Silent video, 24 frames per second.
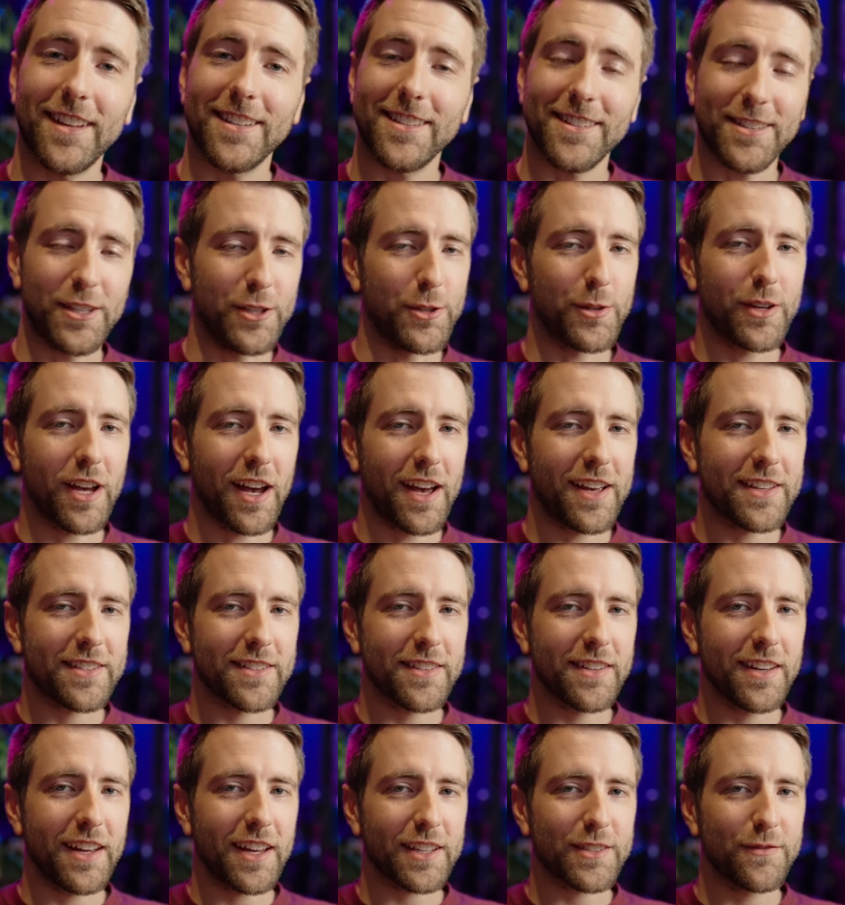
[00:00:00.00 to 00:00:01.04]
See you guys in
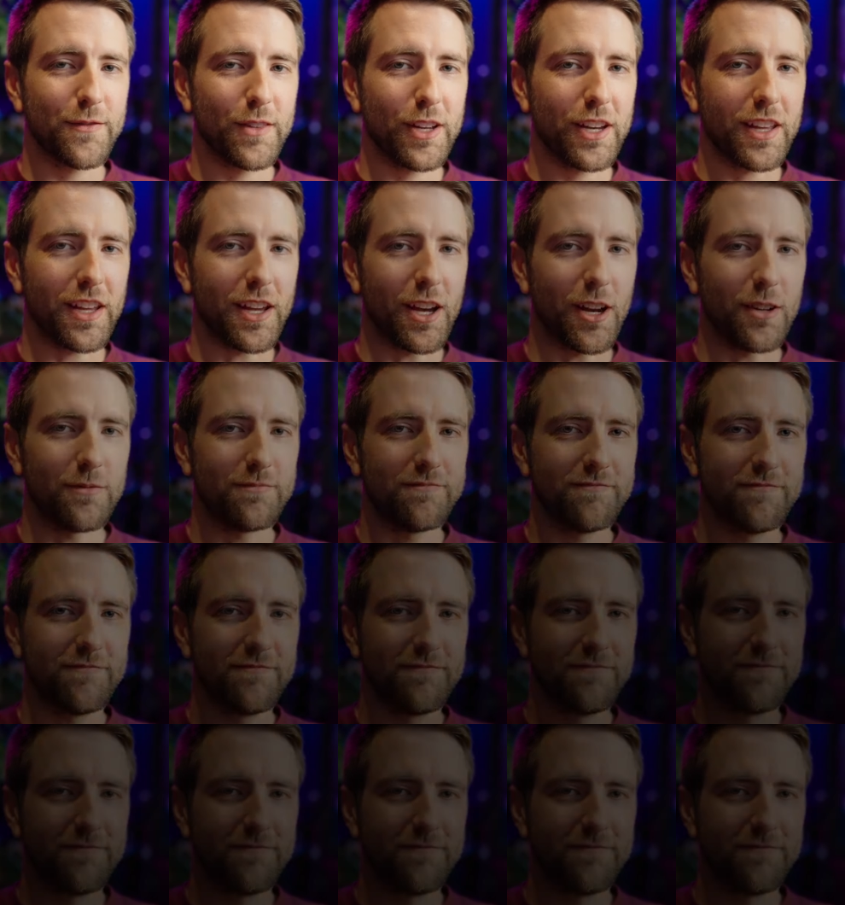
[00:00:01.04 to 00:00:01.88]
the next video.